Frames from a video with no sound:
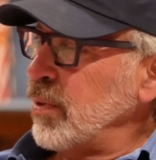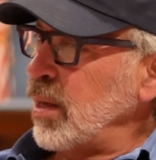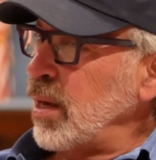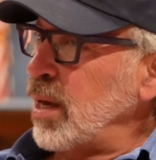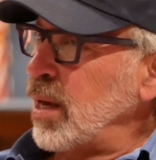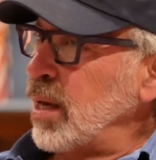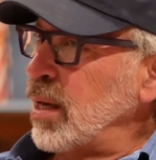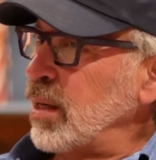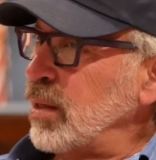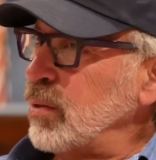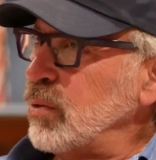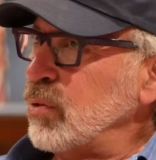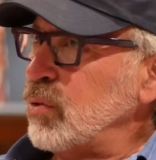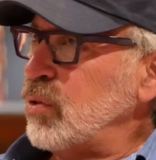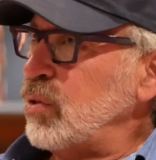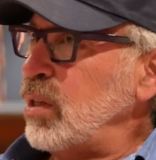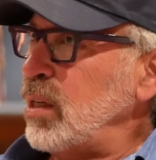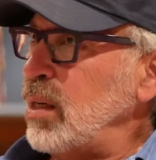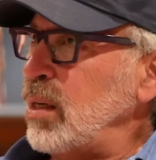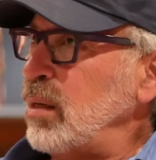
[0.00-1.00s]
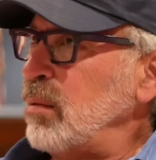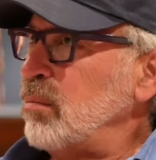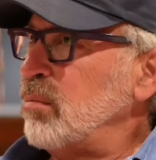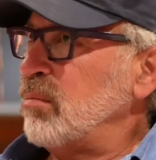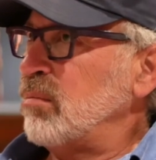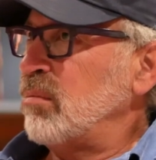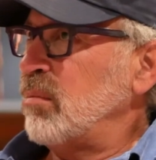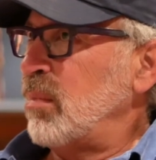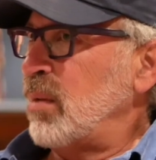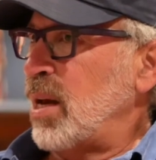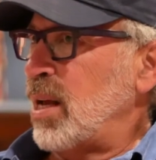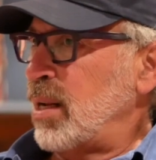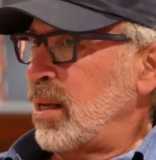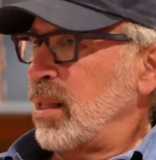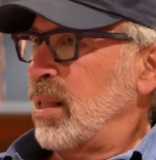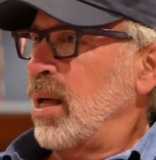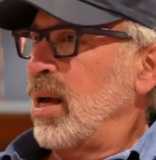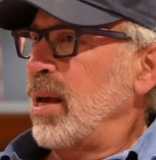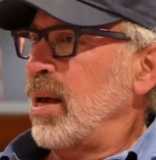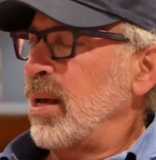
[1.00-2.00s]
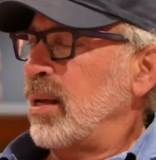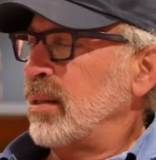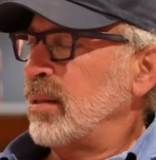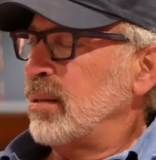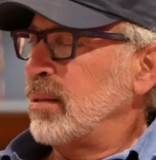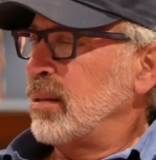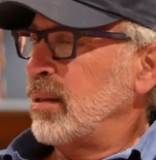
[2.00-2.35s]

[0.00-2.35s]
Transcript: and she had a client,